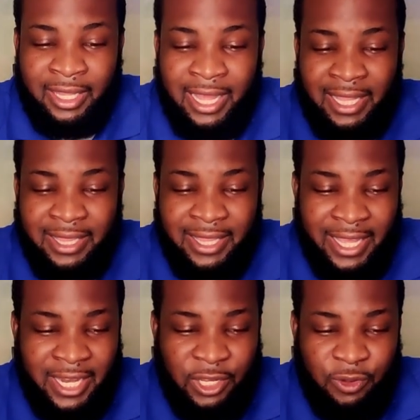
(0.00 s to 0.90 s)
And
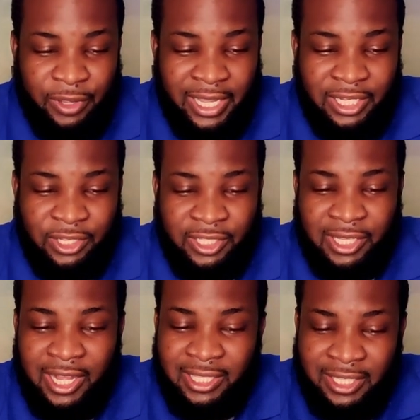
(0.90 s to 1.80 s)
then you can
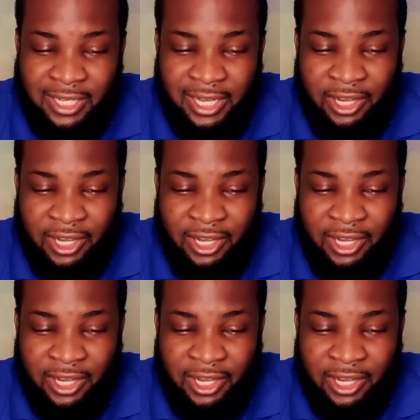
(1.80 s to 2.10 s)
just continue.